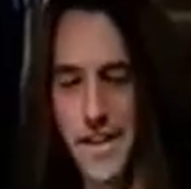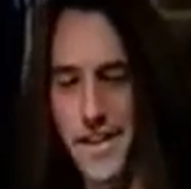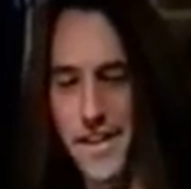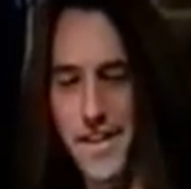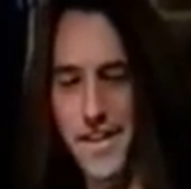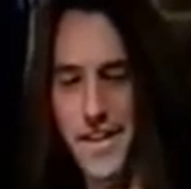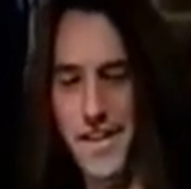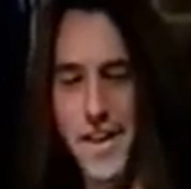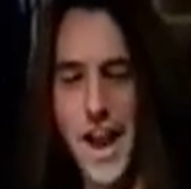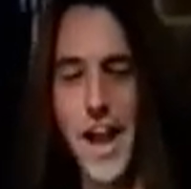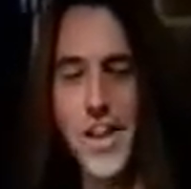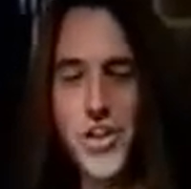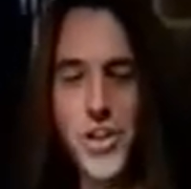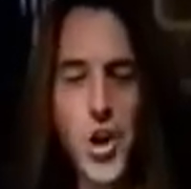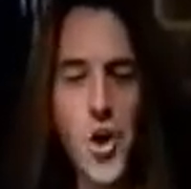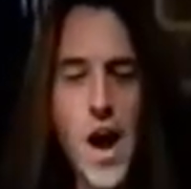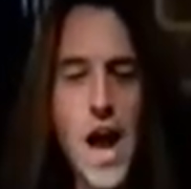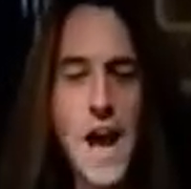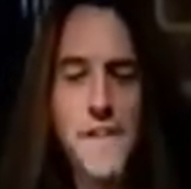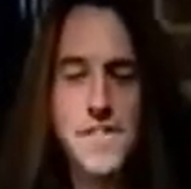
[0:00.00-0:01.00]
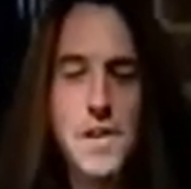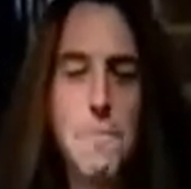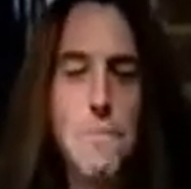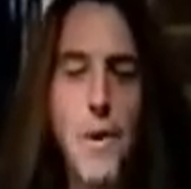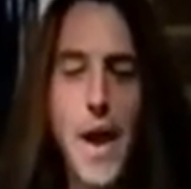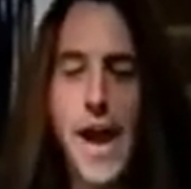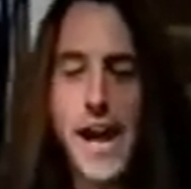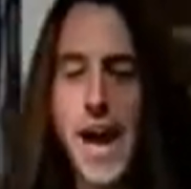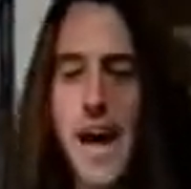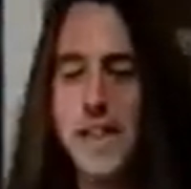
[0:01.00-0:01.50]
And you don't have to break
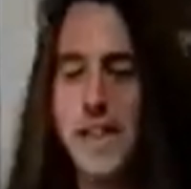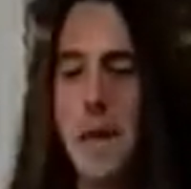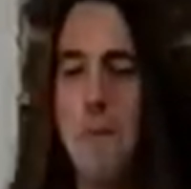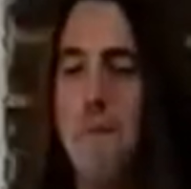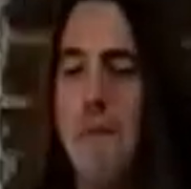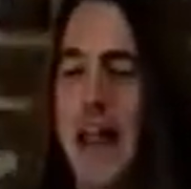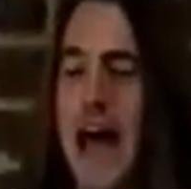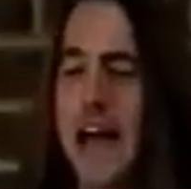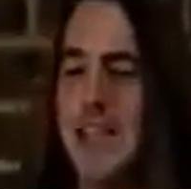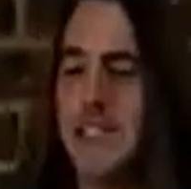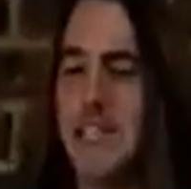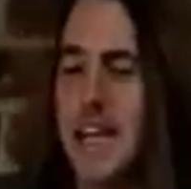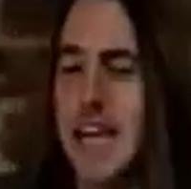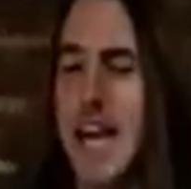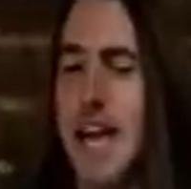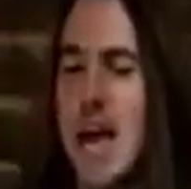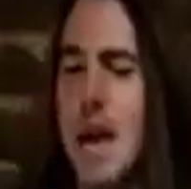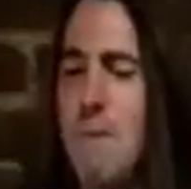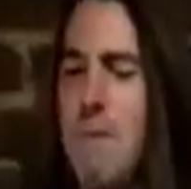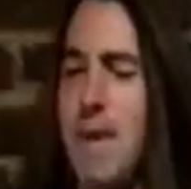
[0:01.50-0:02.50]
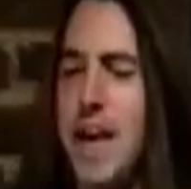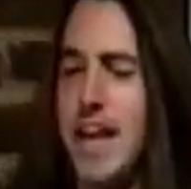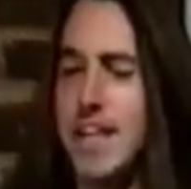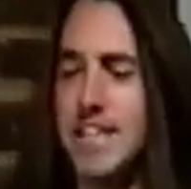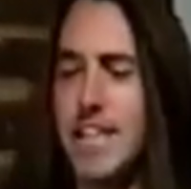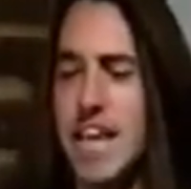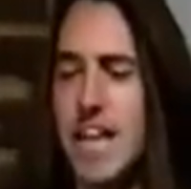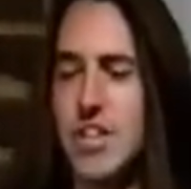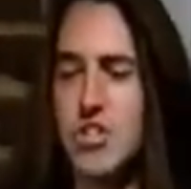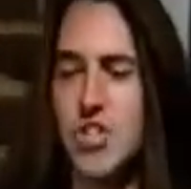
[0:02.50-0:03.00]
out the plastic EPT
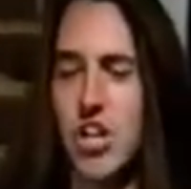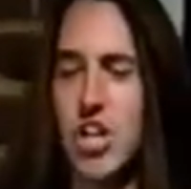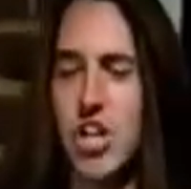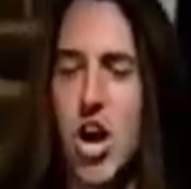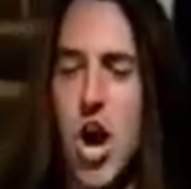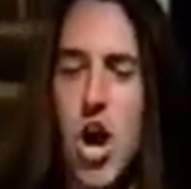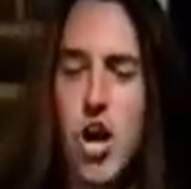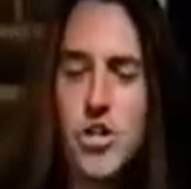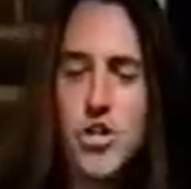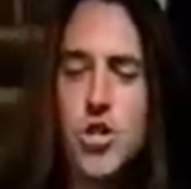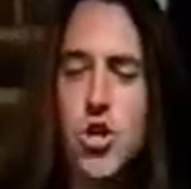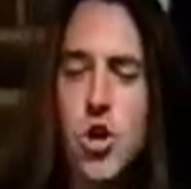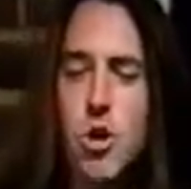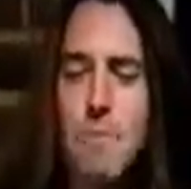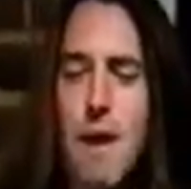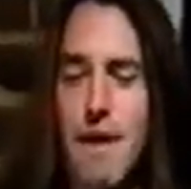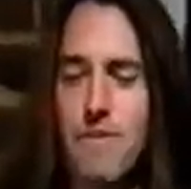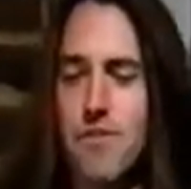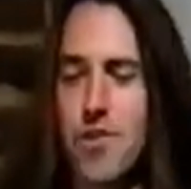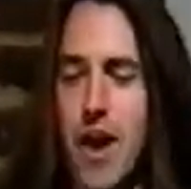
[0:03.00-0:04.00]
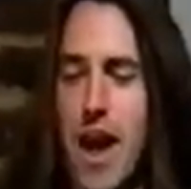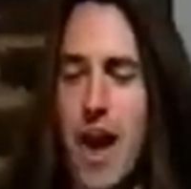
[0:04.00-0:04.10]
cigar tube after every